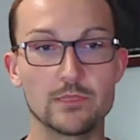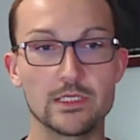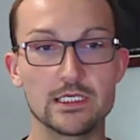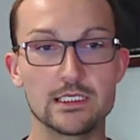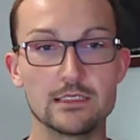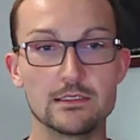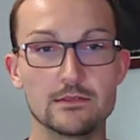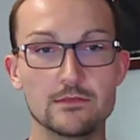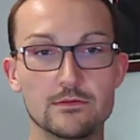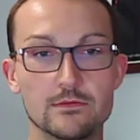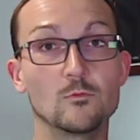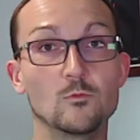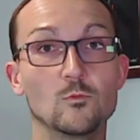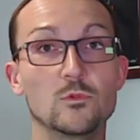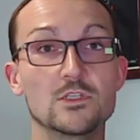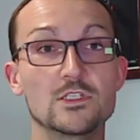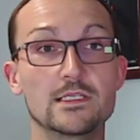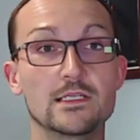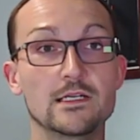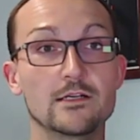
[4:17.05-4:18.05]
He
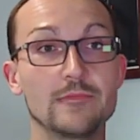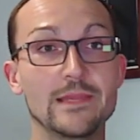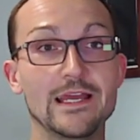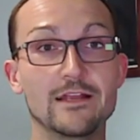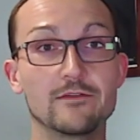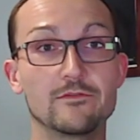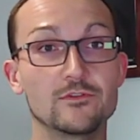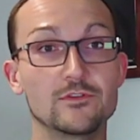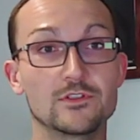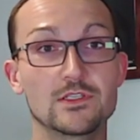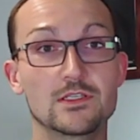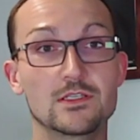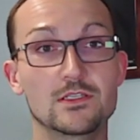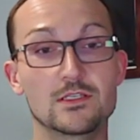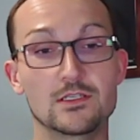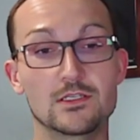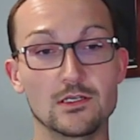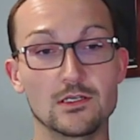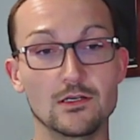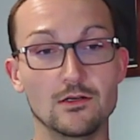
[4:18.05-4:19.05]
was there, man, for
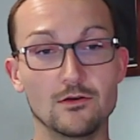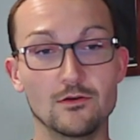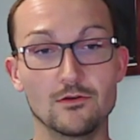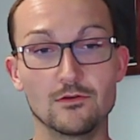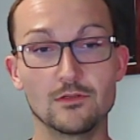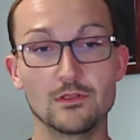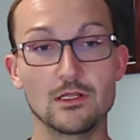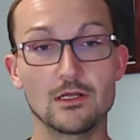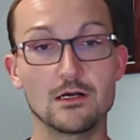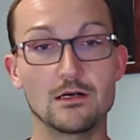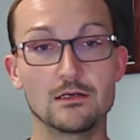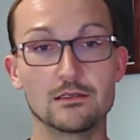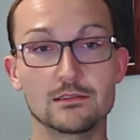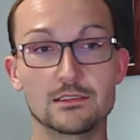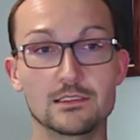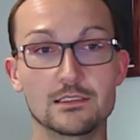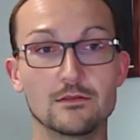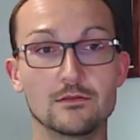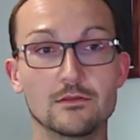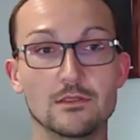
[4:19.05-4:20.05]
so long,
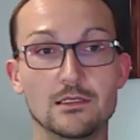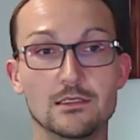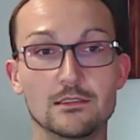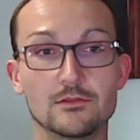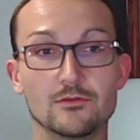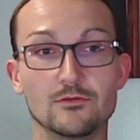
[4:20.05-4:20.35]
so long.